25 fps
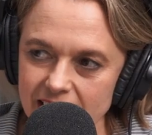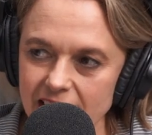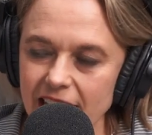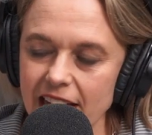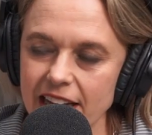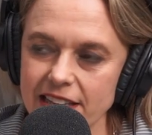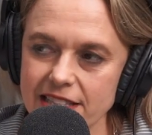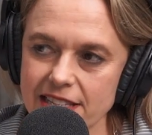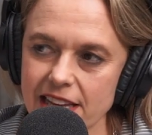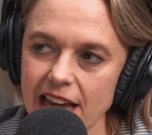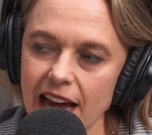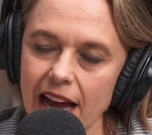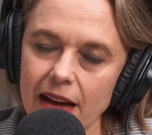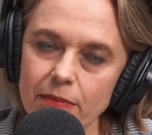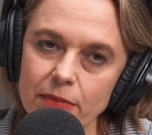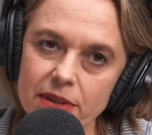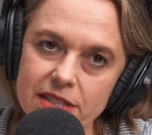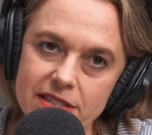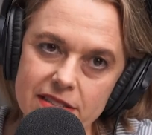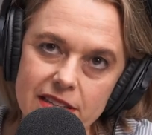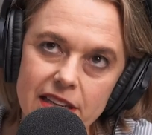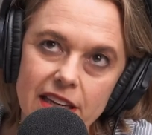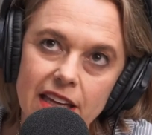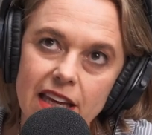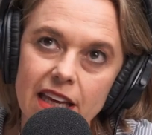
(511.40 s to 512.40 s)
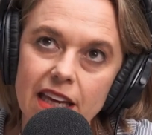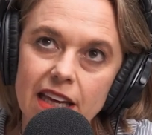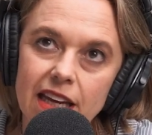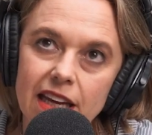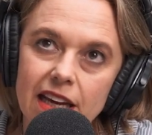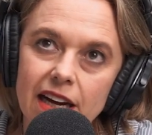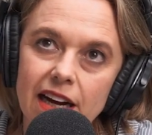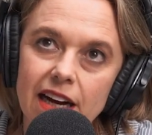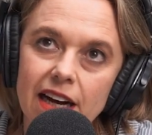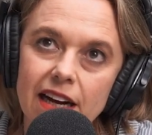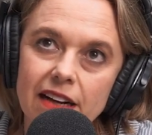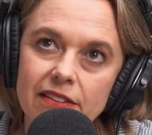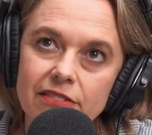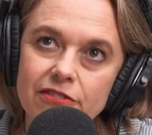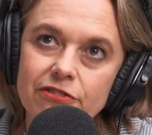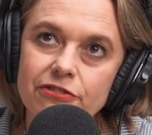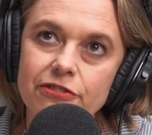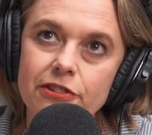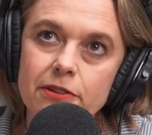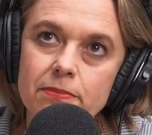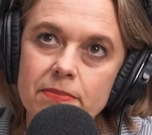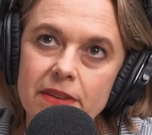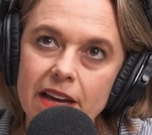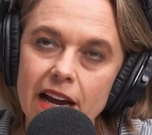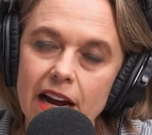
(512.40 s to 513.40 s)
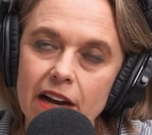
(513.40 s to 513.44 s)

Yeah, it's Atmos and here from the